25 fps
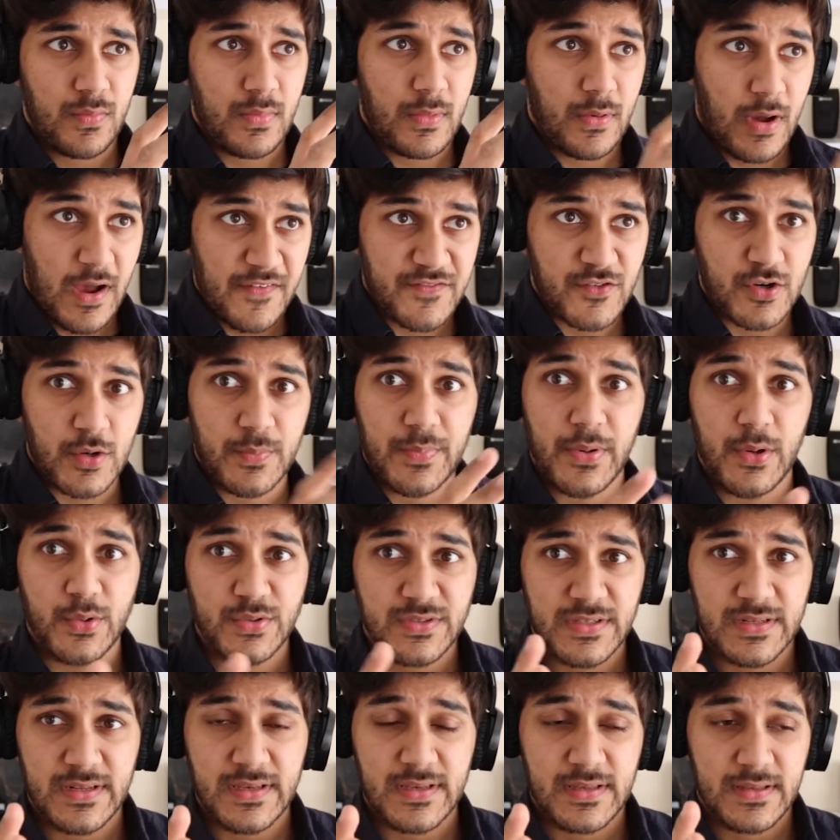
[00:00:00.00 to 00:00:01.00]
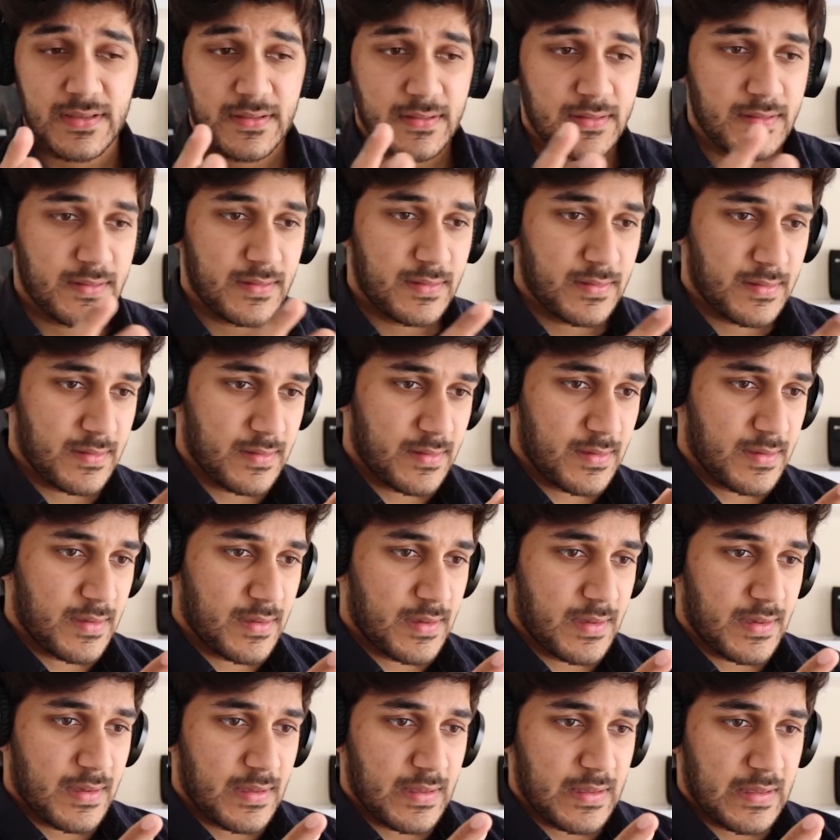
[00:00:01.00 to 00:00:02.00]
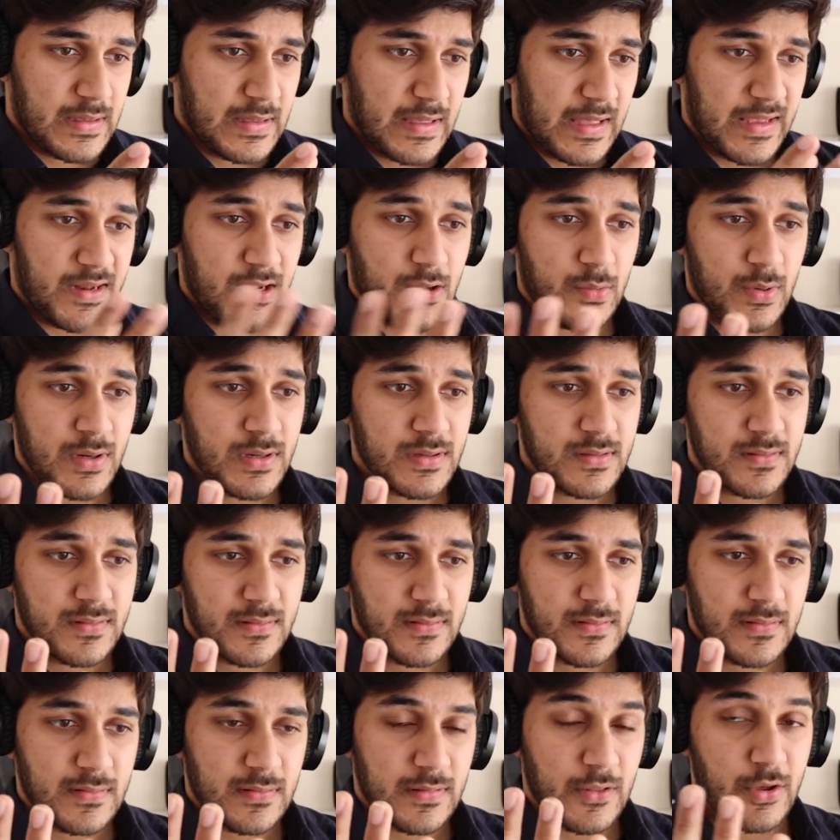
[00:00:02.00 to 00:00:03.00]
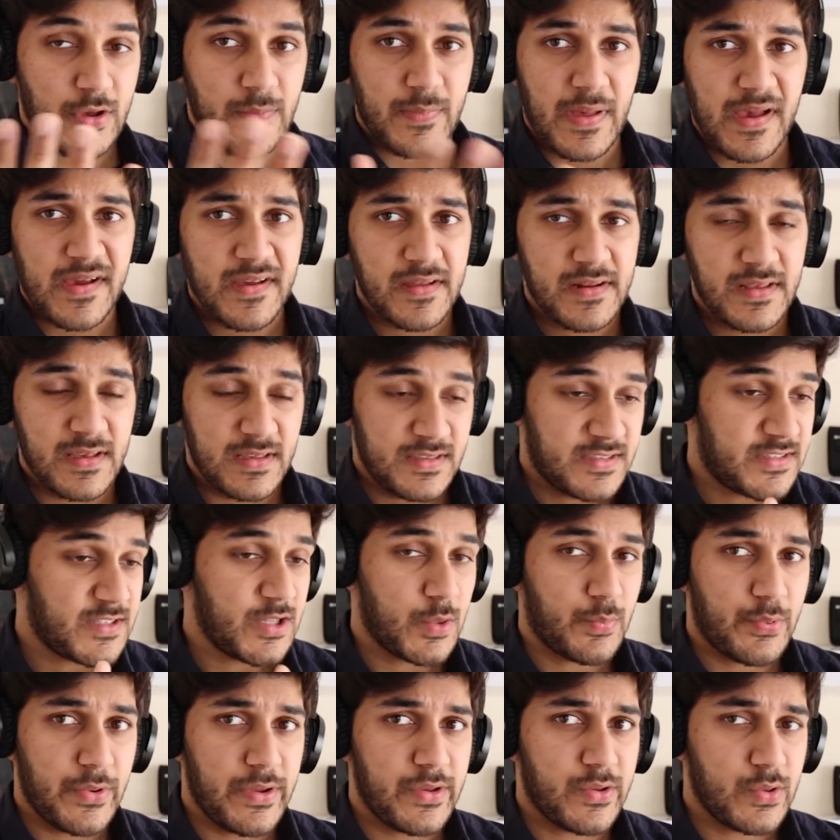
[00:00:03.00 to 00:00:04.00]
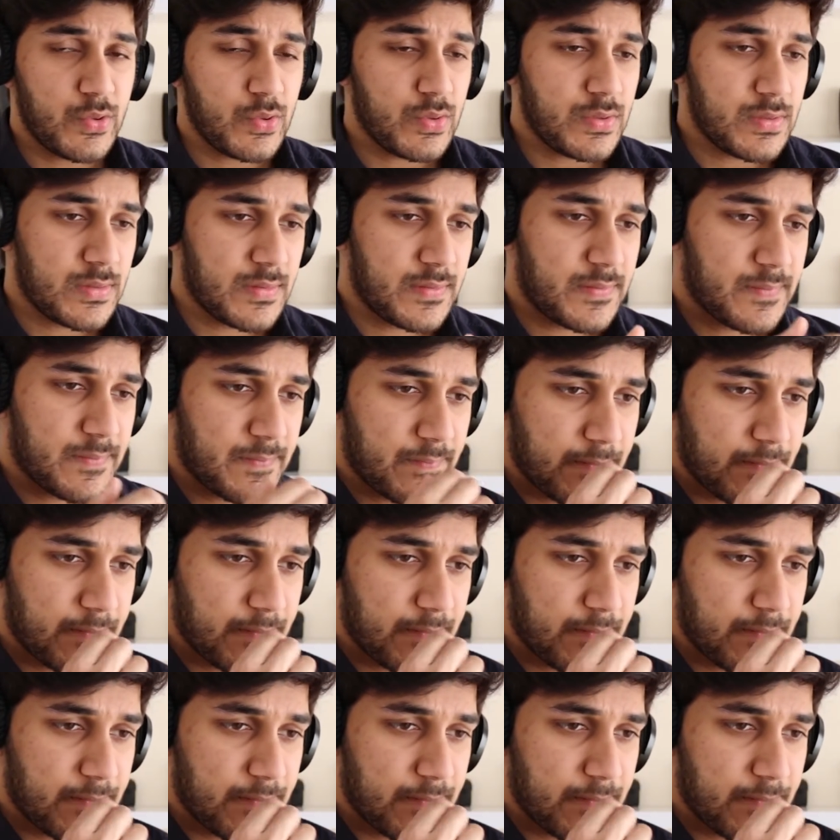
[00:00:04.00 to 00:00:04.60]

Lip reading: after I posted it. And you know what? Looking back on it, it's still pretty cool.